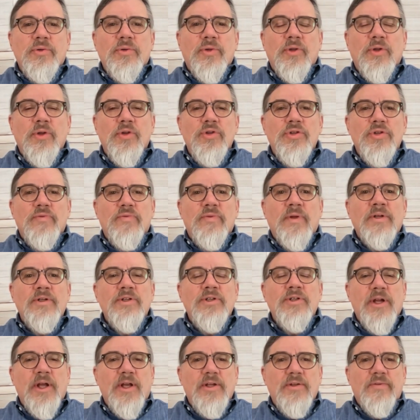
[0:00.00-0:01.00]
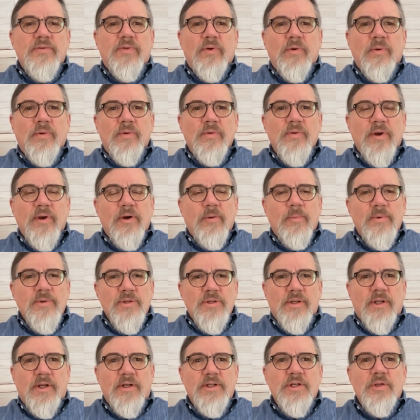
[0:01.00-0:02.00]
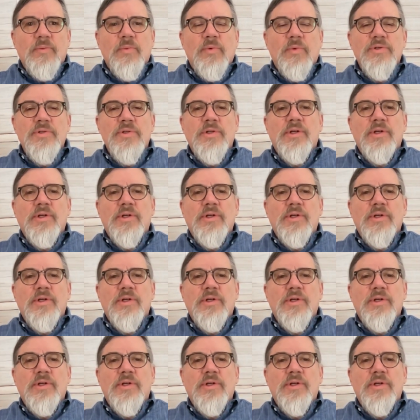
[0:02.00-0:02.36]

the use of NGS for therapy selection was the